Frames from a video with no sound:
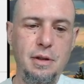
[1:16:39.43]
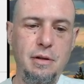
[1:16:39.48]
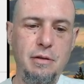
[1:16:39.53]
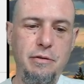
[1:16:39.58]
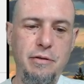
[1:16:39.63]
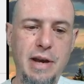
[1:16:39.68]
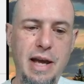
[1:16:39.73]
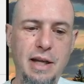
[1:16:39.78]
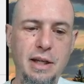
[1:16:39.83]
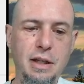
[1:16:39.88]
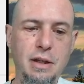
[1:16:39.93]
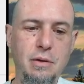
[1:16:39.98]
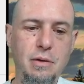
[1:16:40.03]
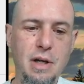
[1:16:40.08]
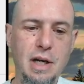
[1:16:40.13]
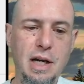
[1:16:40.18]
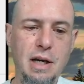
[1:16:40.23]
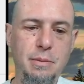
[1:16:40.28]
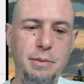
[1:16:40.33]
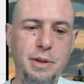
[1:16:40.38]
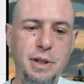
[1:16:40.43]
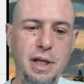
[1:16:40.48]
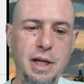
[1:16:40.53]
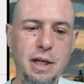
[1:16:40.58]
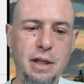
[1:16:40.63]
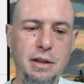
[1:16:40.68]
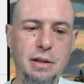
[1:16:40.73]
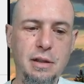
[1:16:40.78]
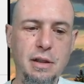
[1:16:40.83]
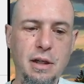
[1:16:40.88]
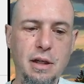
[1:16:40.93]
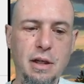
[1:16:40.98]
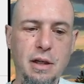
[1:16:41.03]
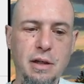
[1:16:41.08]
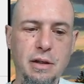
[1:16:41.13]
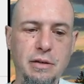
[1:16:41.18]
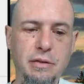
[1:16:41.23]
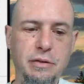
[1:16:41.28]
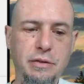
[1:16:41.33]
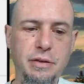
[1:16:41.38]
value object
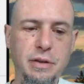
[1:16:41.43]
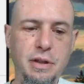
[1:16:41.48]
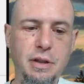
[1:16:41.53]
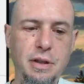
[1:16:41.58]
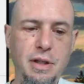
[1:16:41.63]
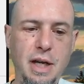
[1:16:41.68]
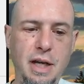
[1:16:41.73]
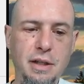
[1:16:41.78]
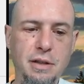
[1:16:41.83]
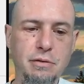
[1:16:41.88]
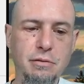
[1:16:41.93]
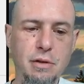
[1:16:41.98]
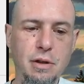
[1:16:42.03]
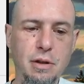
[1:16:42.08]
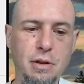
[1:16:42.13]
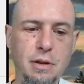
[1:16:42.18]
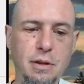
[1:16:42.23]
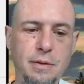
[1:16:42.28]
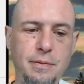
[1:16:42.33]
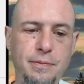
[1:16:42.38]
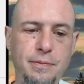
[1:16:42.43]
of dice roll.